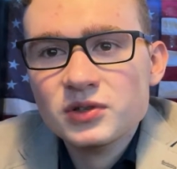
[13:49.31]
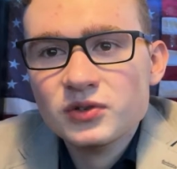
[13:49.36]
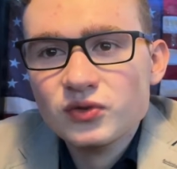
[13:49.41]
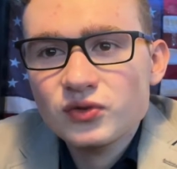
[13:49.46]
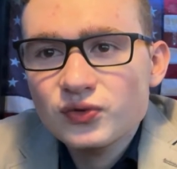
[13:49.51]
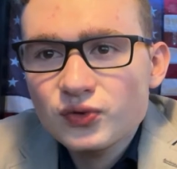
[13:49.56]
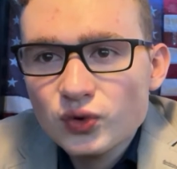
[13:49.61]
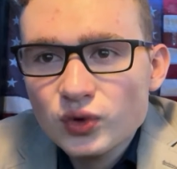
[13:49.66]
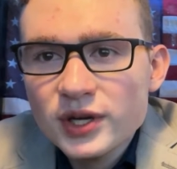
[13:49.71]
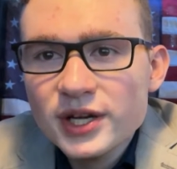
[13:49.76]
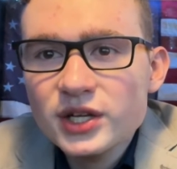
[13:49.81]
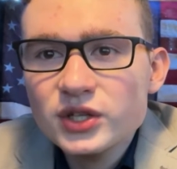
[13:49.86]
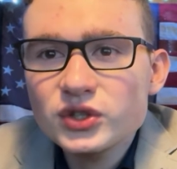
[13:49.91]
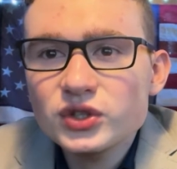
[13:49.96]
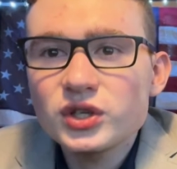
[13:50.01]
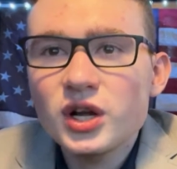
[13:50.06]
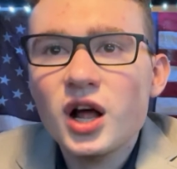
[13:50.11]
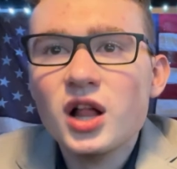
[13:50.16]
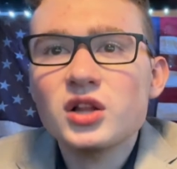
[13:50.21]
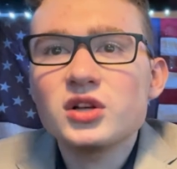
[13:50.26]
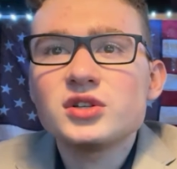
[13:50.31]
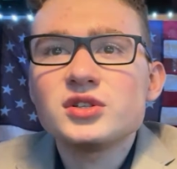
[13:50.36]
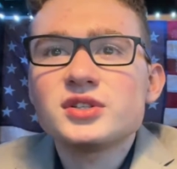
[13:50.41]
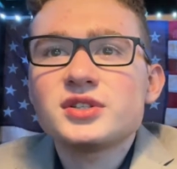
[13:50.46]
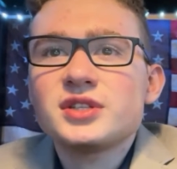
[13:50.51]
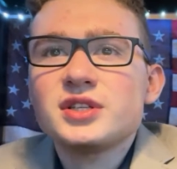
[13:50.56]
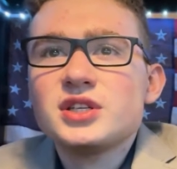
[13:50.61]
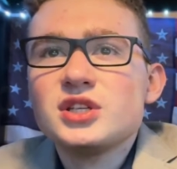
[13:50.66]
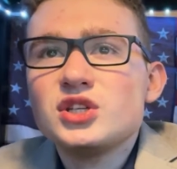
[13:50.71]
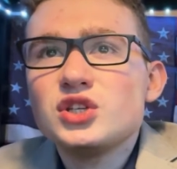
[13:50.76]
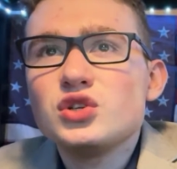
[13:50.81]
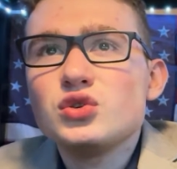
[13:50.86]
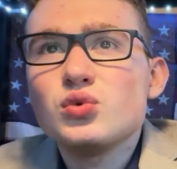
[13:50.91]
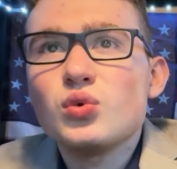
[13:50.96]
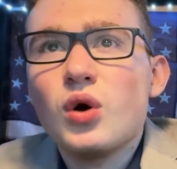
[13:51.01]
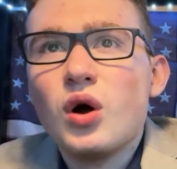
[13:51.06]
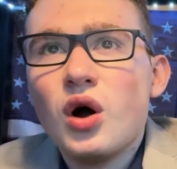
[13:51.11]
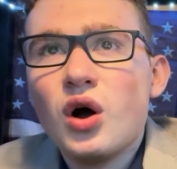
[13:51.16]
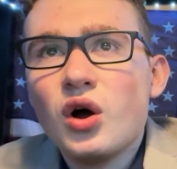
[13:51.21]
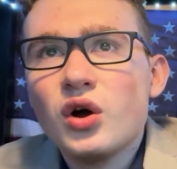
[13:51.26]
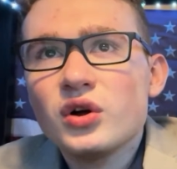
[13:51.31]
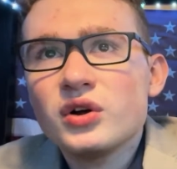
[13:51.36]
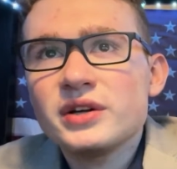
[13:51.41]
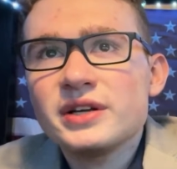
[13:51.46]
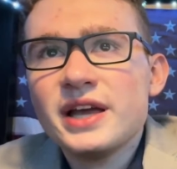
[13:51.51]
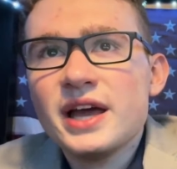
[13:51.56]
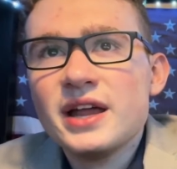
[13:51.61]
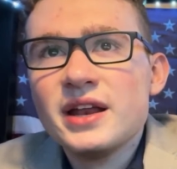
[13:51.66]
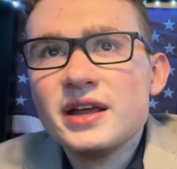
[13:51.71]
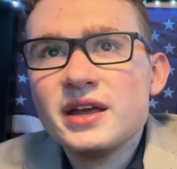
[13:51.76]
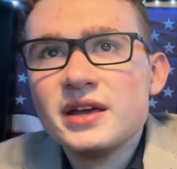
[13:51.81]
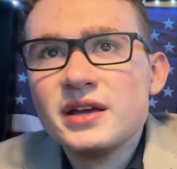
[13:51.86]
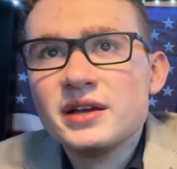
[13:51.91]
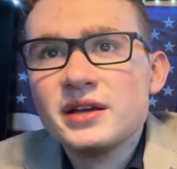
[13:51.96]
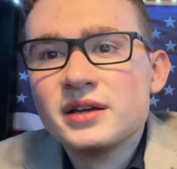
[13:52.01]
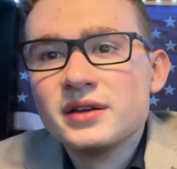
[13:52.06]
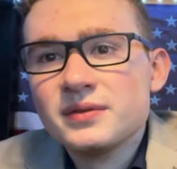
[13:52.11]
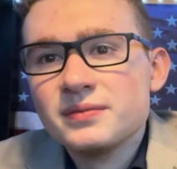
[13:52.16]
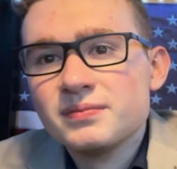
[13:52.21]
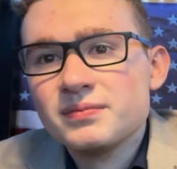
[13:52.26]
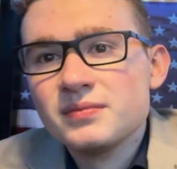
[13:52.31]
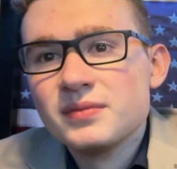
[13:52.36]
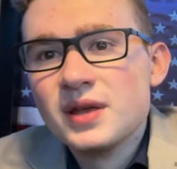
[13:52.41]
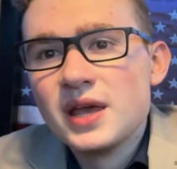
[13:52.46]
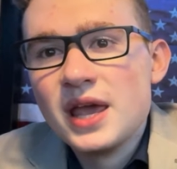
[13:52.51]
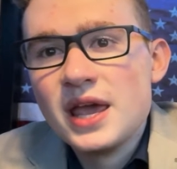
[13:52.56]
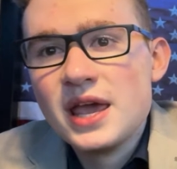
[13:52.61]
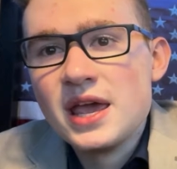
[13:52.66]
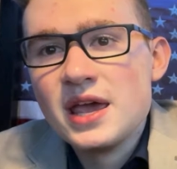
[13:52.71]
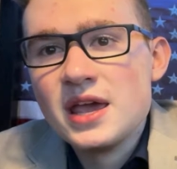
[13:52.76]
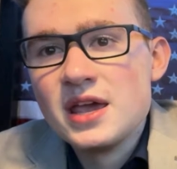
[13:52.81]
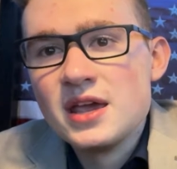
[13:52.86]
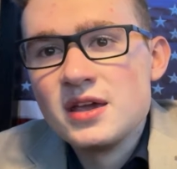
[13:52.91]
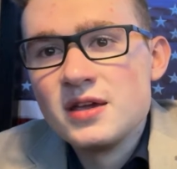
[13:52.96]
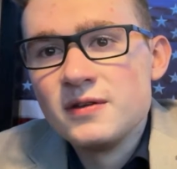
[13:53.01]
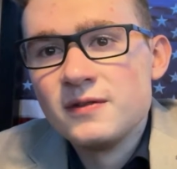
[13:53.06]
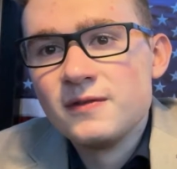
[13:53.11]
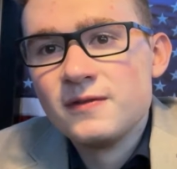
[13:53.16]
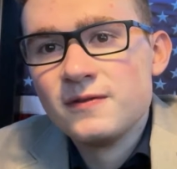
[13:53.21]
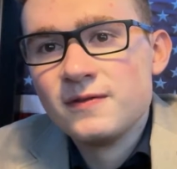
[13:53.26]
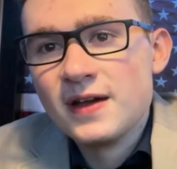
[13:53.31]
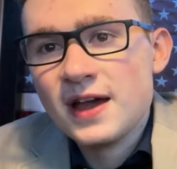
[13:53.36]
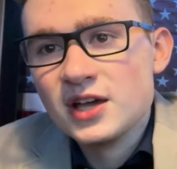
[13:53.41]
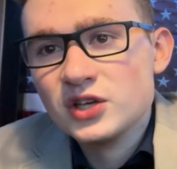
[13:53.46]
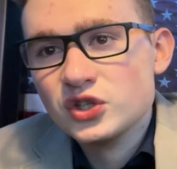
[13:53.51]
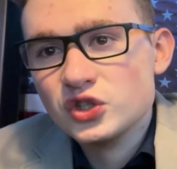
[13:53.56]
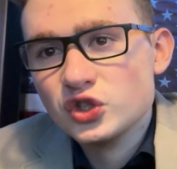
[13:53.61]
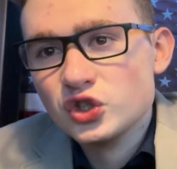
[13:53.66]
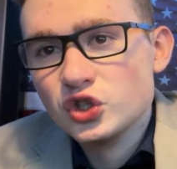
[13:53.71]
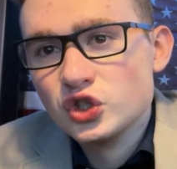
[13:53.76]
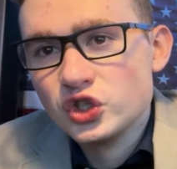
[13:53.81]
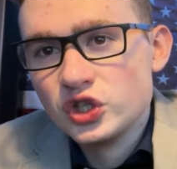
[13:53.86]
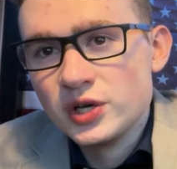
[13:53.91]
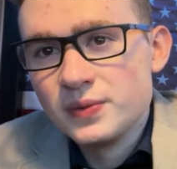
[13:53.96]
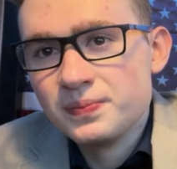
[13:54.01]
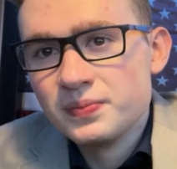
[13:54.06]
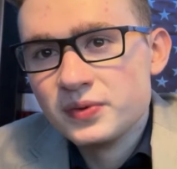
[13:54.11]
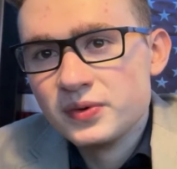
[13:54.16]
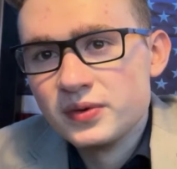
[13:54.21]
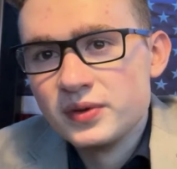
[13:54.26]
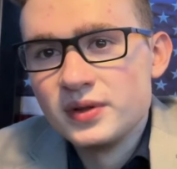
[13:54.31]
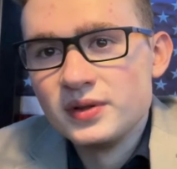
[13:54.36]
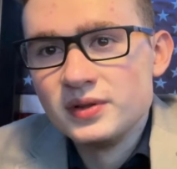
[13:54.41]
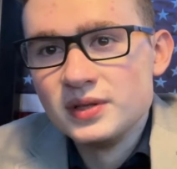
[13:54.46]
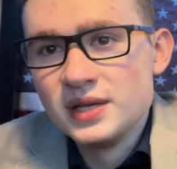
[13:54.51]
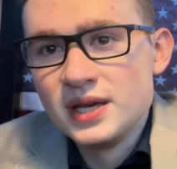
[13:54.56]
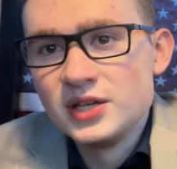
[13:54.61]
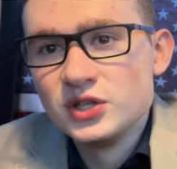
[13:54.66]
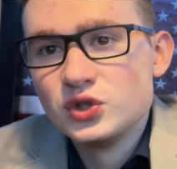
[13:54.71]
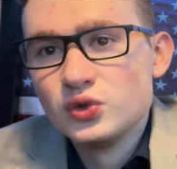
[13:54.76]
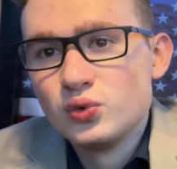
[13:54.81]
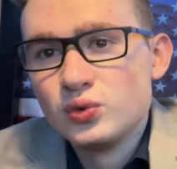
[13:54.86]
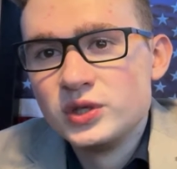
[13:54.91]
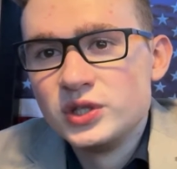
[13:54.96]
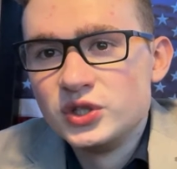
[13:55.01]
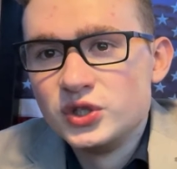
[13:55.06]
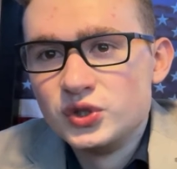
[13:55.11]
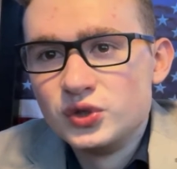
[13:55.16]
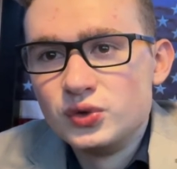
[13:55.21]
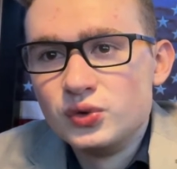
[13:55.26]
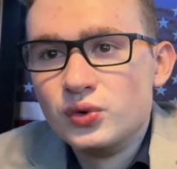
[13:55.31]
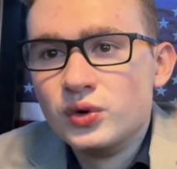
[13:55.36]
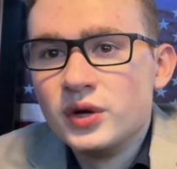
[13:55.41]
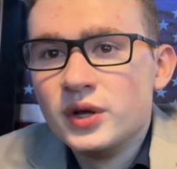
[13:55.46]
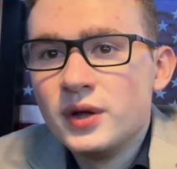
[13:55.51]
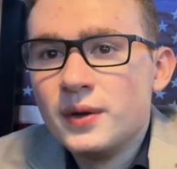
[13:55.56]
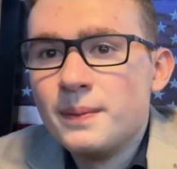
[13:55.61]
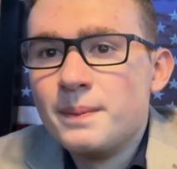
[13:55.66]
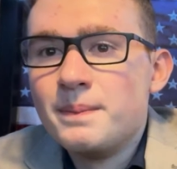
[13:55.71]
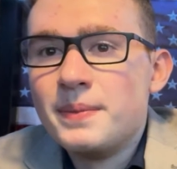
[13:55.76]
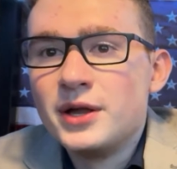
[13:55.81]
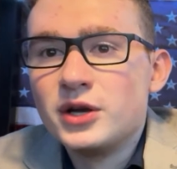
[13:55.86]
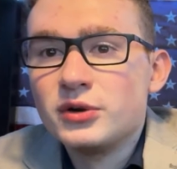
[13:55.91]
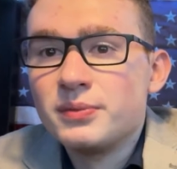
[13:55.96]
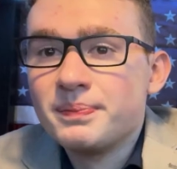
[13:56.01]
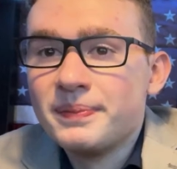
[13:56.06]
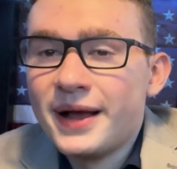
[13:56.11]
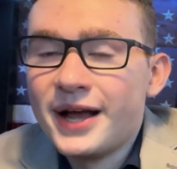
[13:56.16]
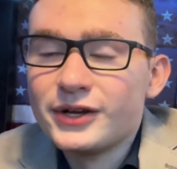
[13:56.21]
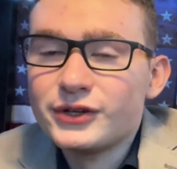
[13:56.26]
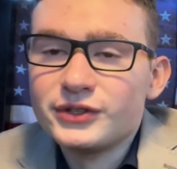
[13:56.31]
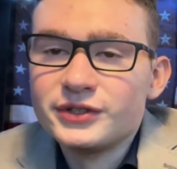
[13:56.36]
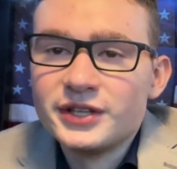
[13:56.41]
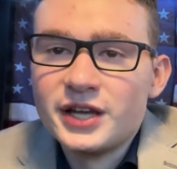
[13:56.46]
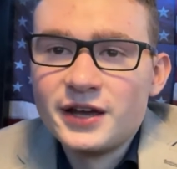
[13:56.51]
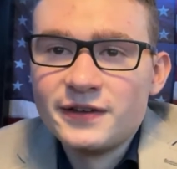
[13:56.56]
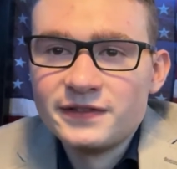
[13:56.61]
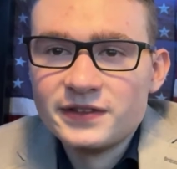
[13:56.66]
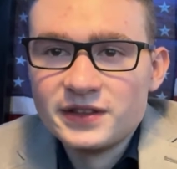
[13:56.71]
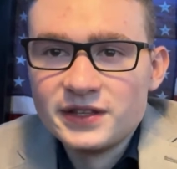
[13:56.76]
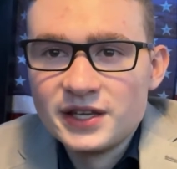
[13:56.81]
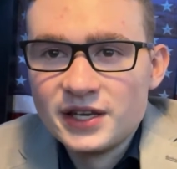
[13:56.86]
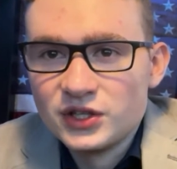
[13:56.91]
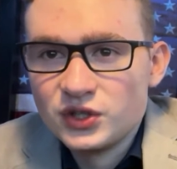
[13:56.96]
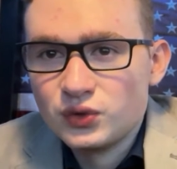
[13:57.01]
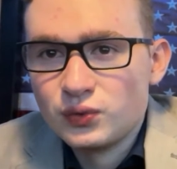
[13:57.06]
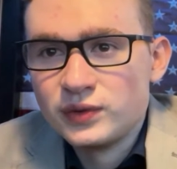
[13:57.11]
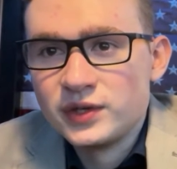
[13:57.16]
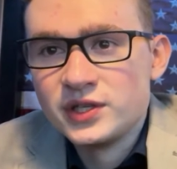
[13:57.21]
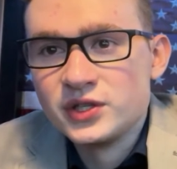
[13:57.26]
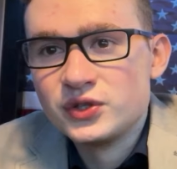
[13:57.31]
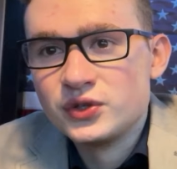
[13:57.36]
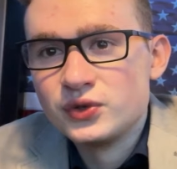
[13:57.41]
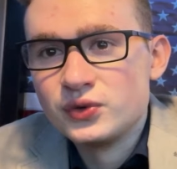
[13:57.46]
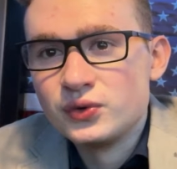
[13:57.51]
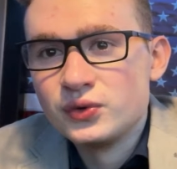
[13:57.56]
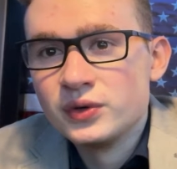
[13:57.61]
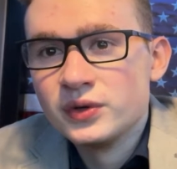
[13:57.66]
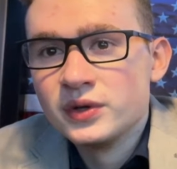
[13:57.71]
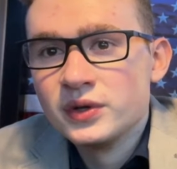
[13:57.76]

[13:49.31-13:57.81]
for $800, you are getting a faster chip than the S22, better battery life than the S22,